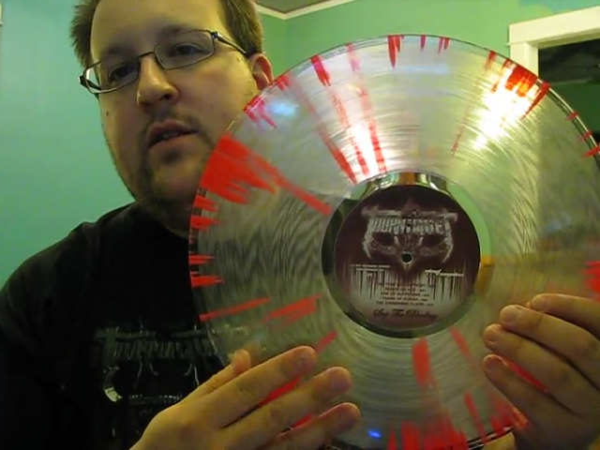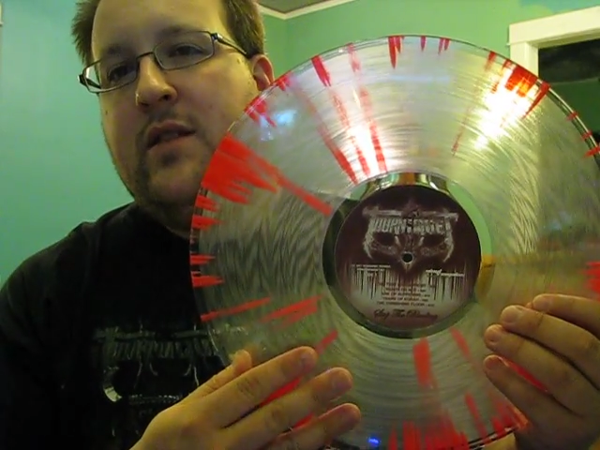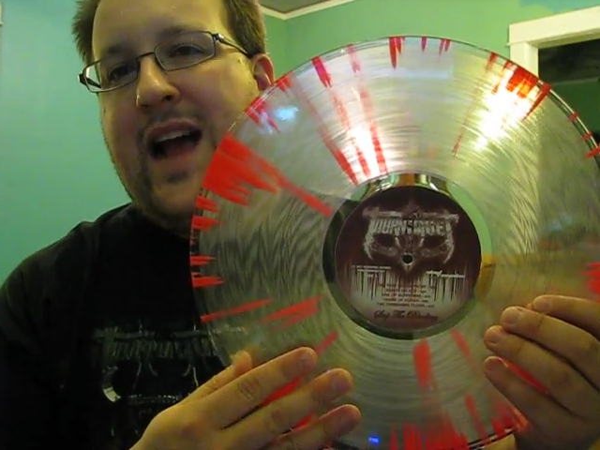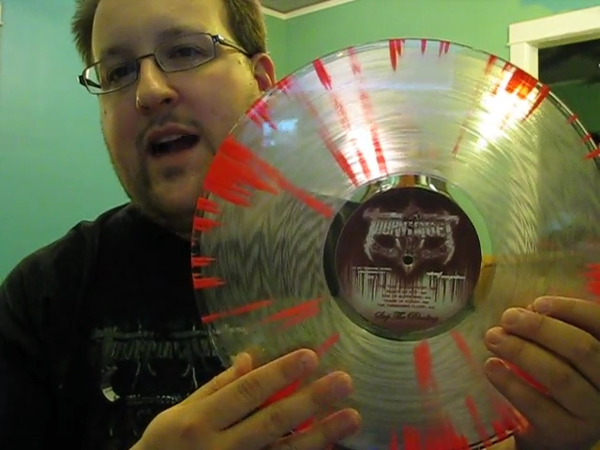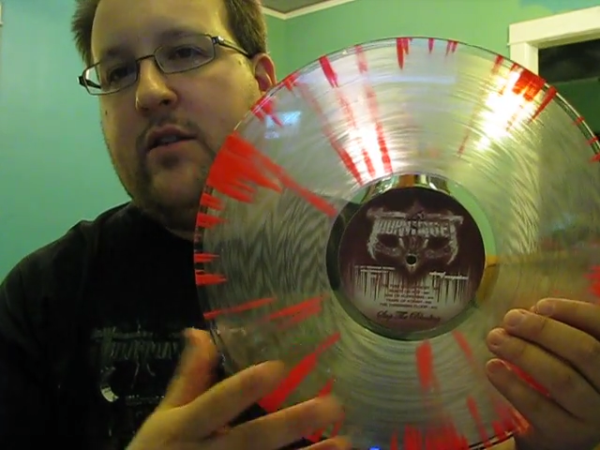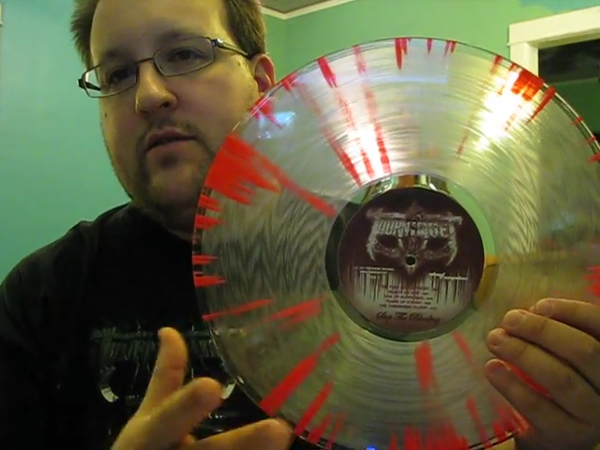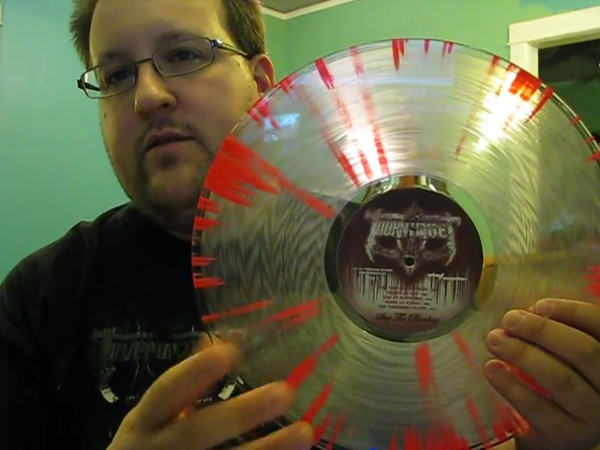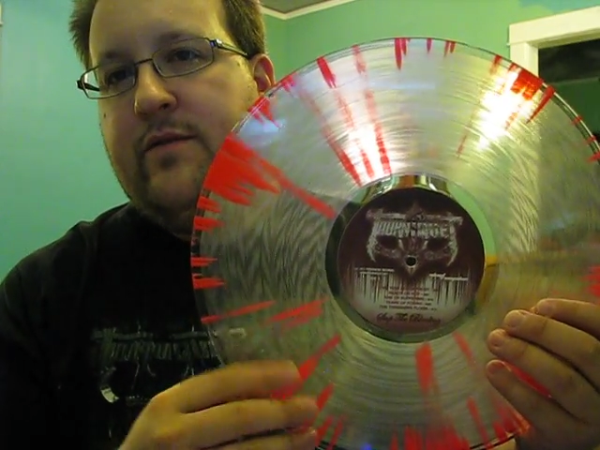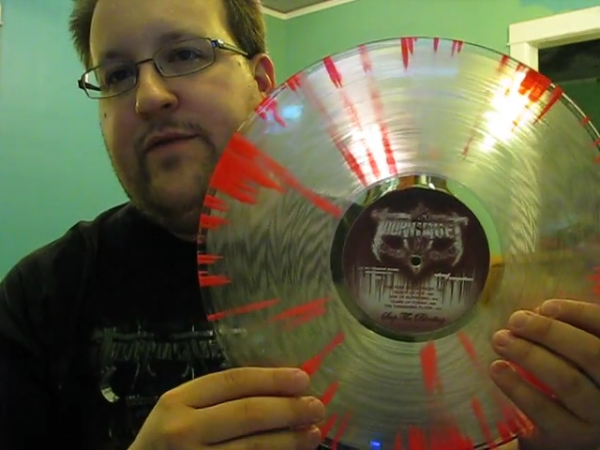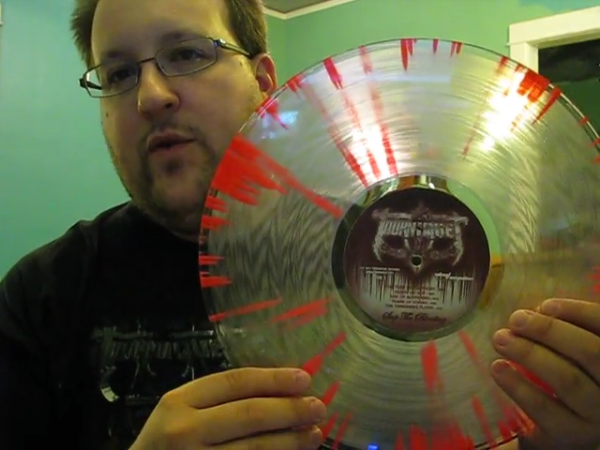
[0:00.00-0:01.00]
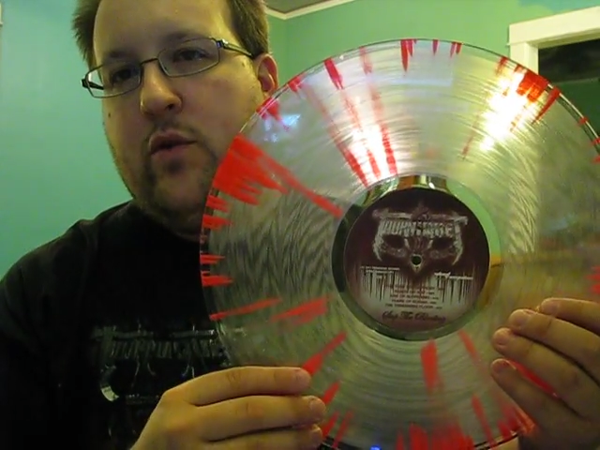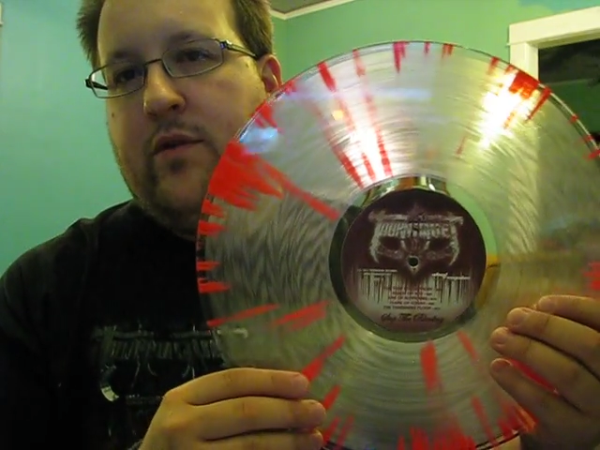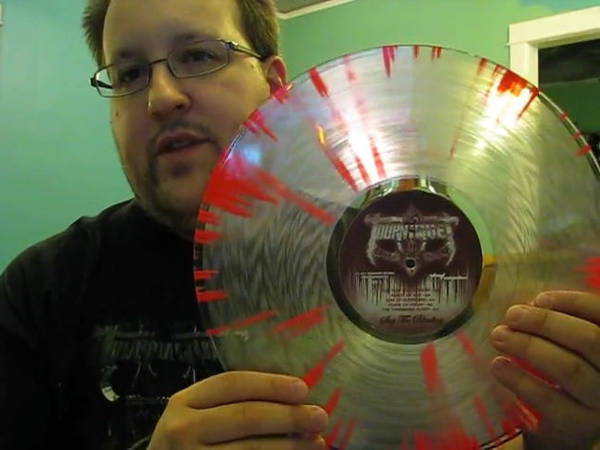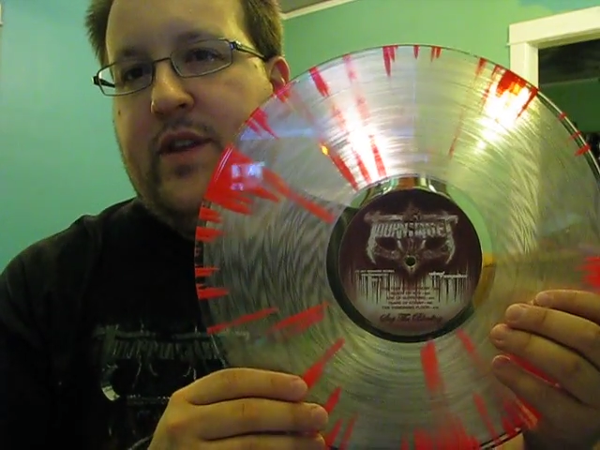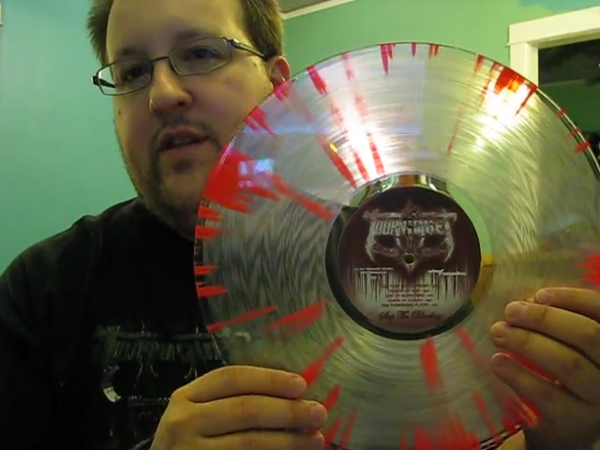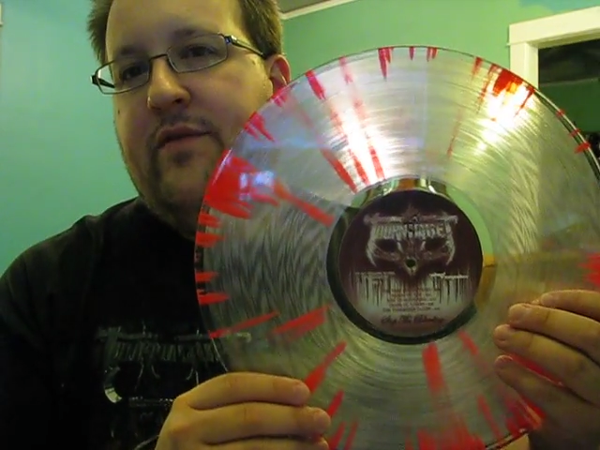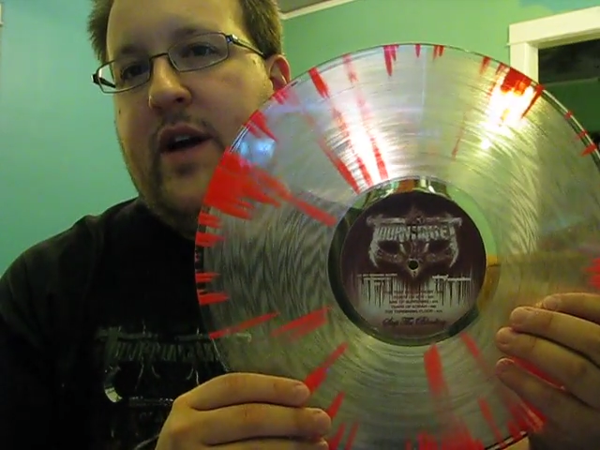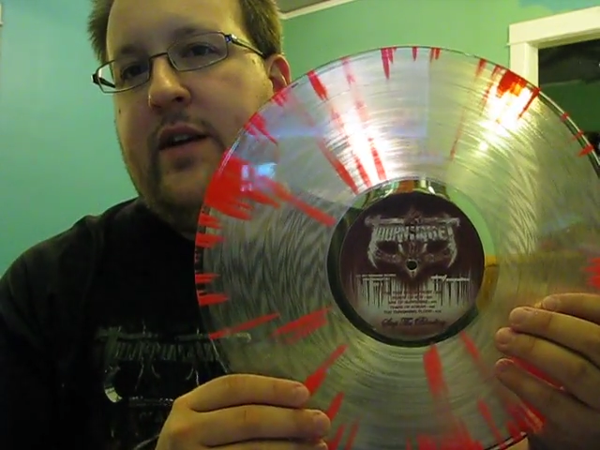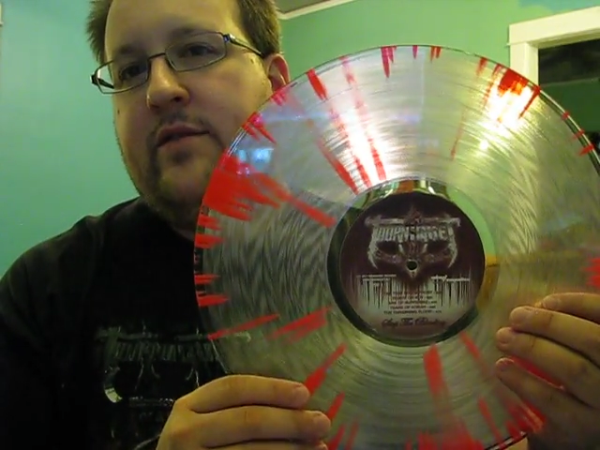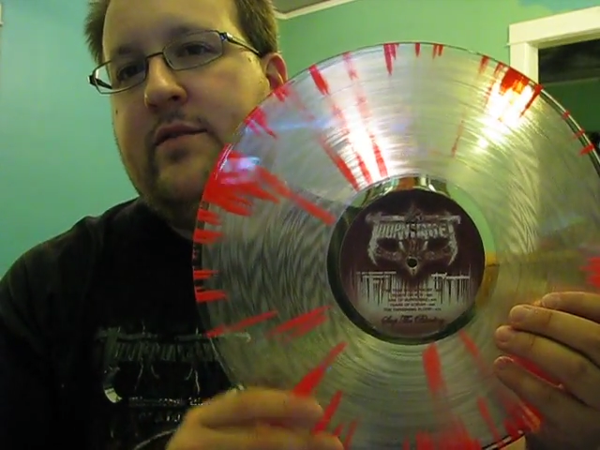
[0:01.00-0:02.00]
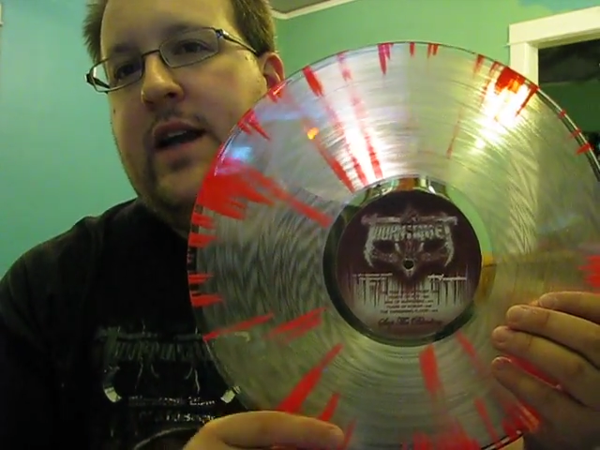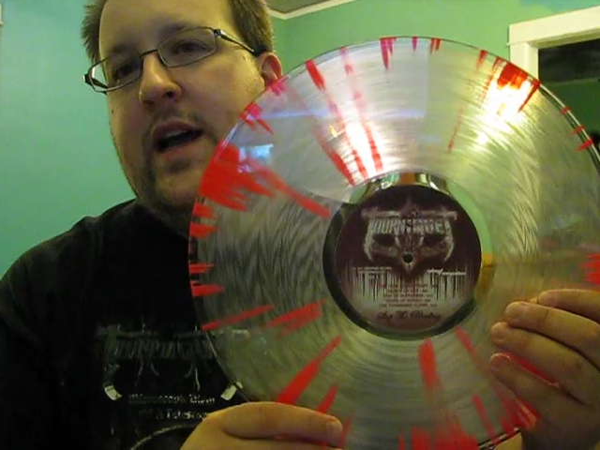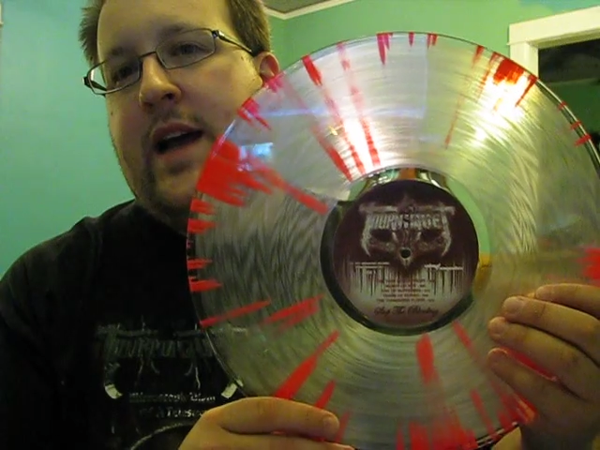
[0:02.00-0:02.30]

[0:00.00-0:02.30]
lacquer for the vinyl,